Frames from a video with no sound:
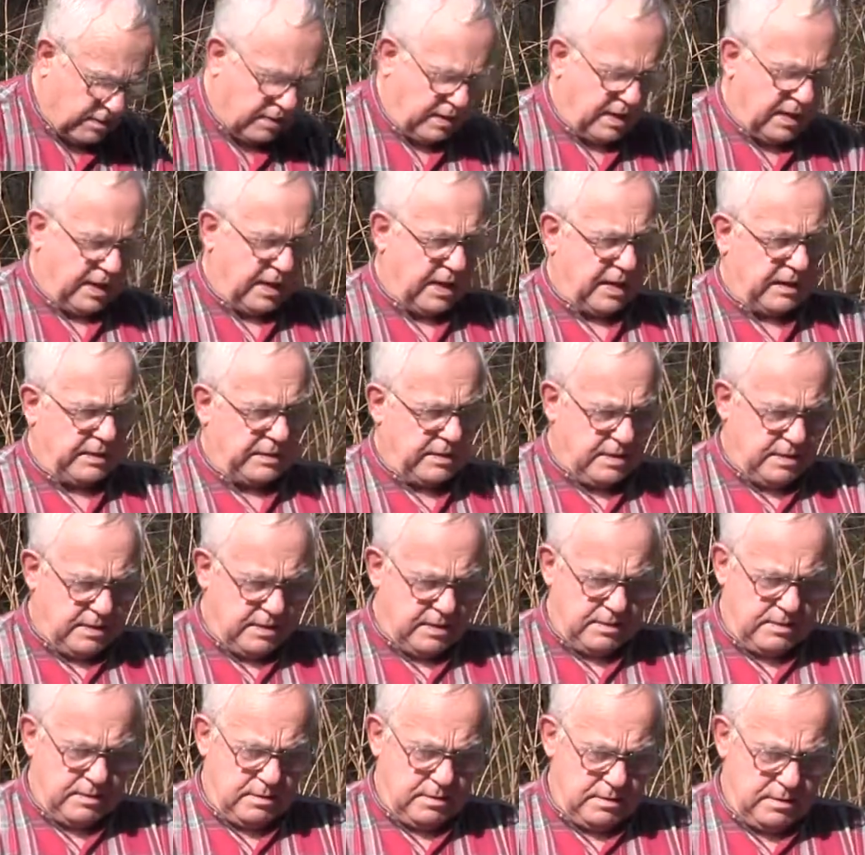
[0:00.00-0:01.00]
And
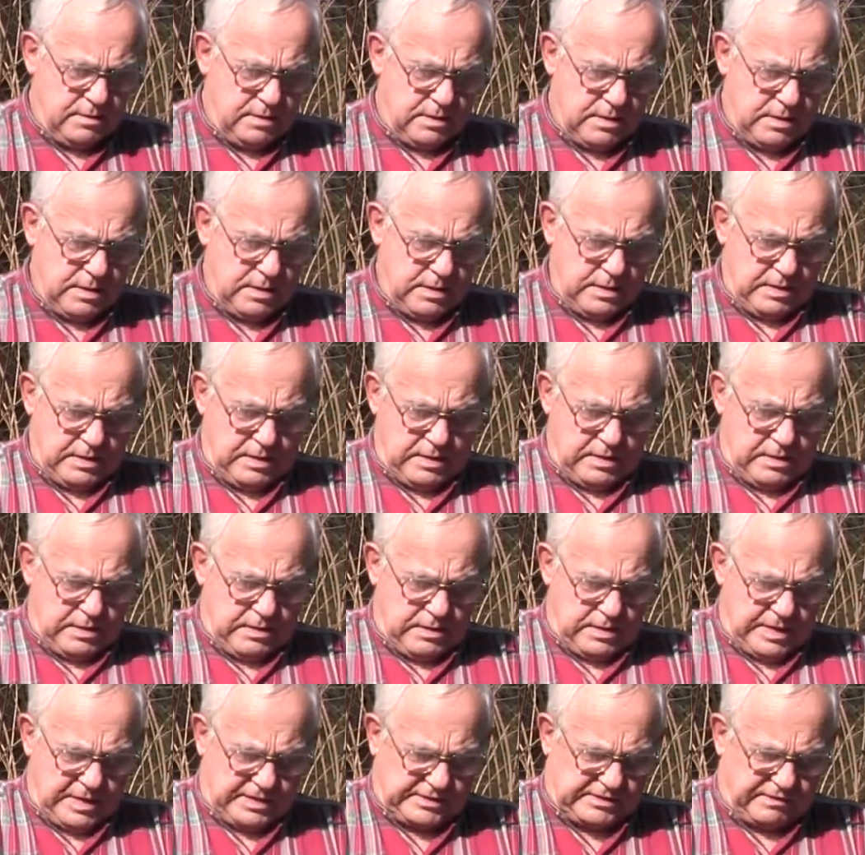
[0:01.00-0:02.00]

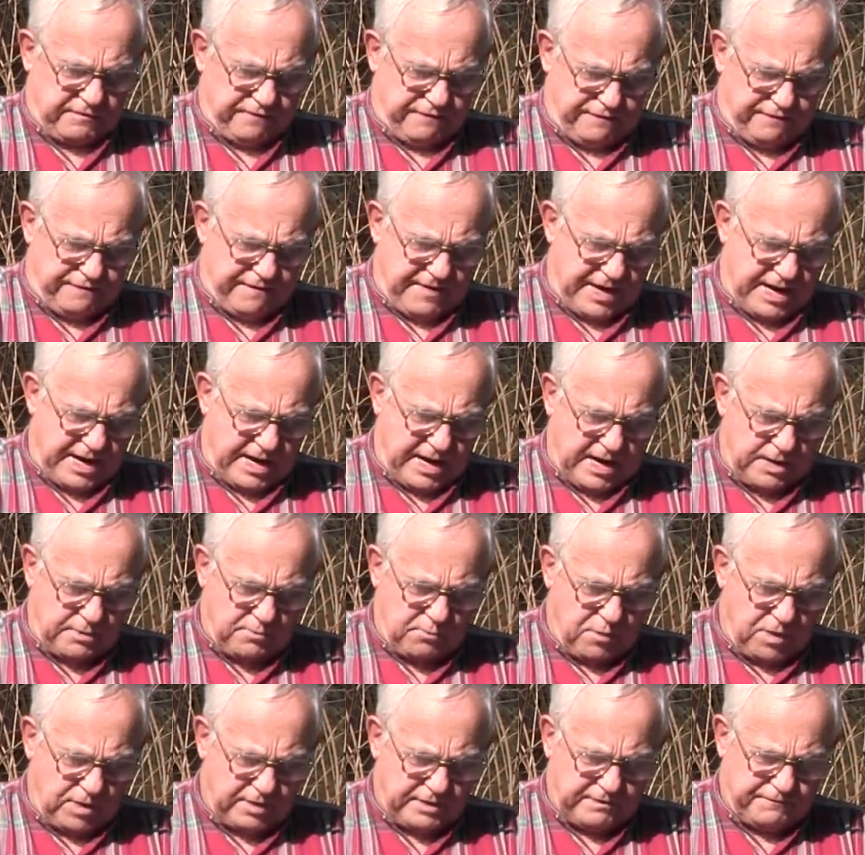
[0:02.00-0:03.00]
that's a fine,
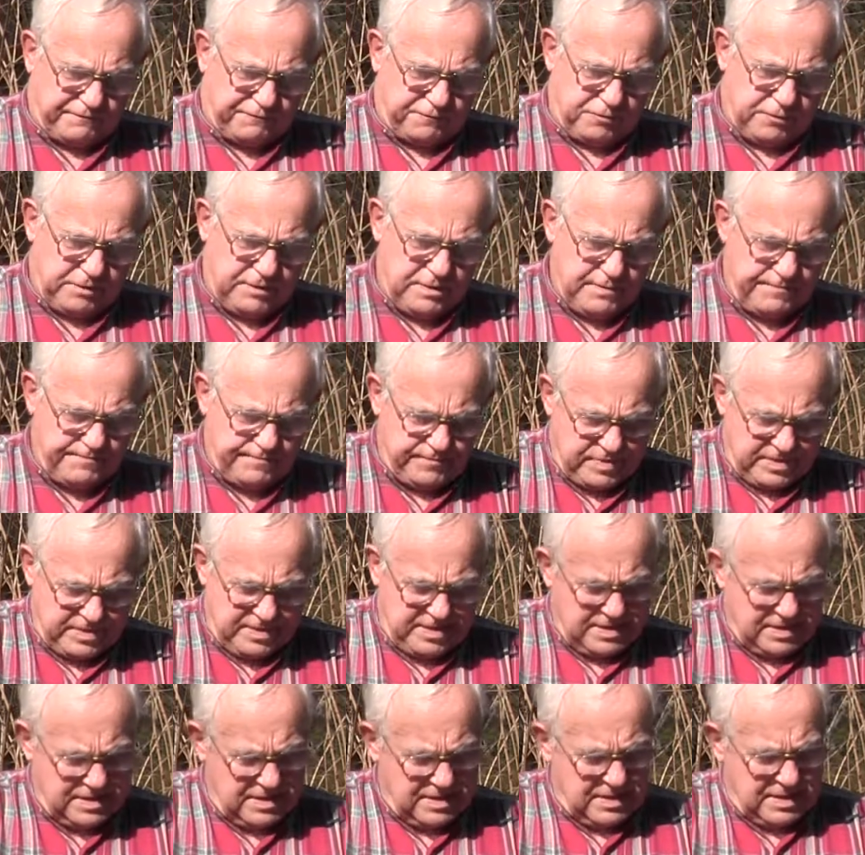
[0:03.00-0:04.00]
wonderful
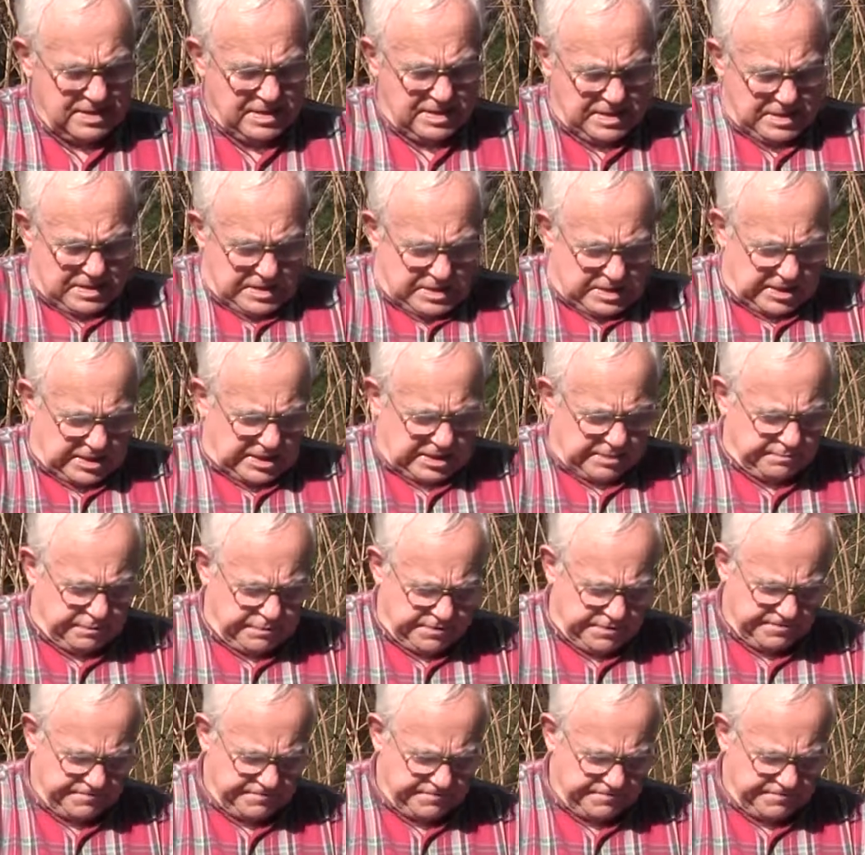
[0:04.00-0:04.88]
herb.